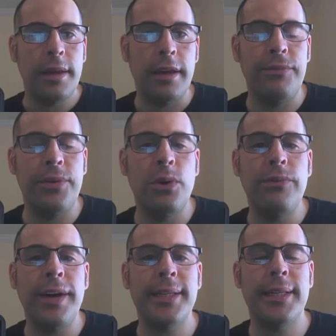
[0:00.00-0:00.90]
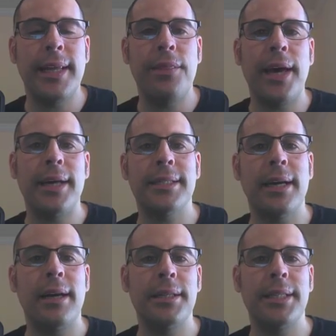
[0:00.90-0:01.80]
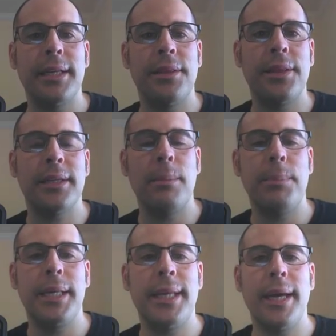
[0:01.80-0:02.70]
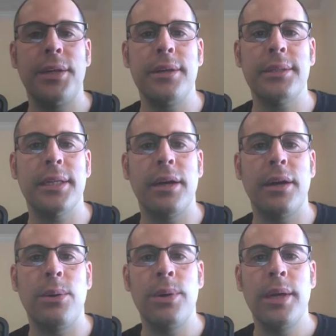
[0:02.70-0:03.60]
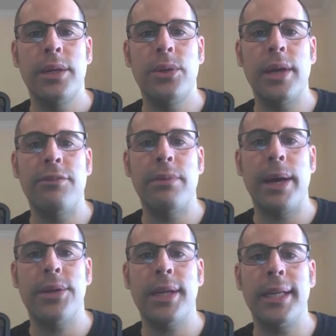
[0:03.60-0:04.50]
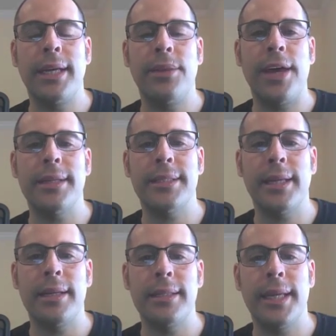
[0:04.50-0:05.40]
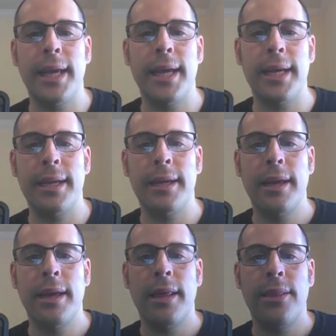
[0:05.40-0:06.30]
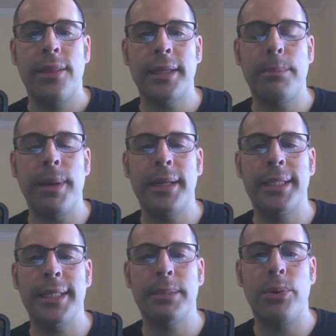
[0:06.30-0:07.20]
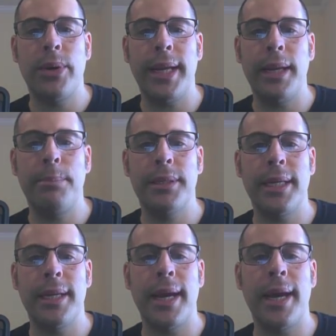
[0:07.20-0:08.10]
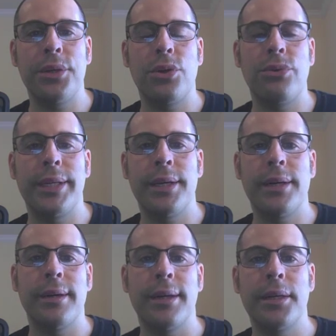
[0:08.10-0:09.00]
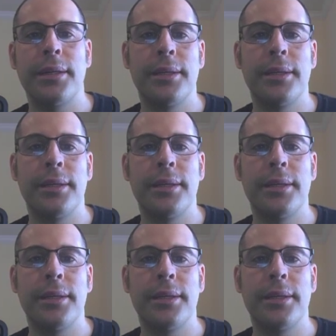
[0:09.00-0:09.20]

If you invested $10,000 into this company 10 years ago, you'd have about $19,000 today. That's about a 6.8% annual return.